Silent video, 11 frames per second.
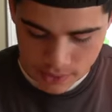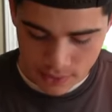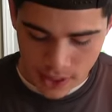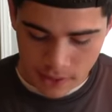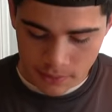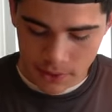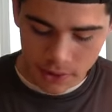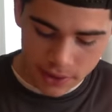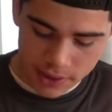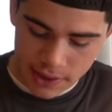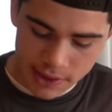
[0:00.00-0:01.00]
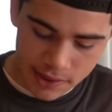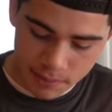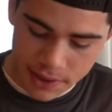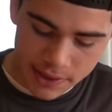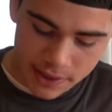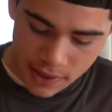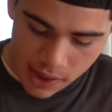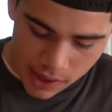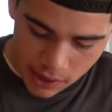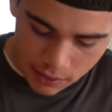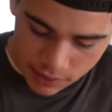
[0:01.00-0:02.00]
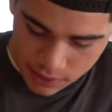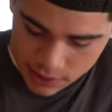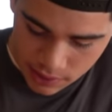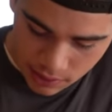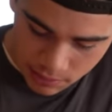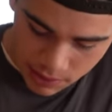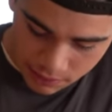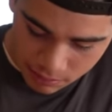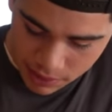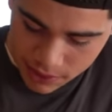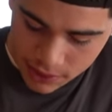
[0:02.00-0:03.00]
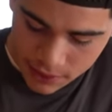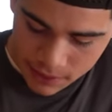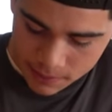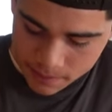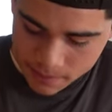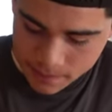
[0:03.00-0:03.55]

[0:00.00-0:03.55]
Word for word: So now I'm gonna go ahead and taste a piece with this little bit of blood on it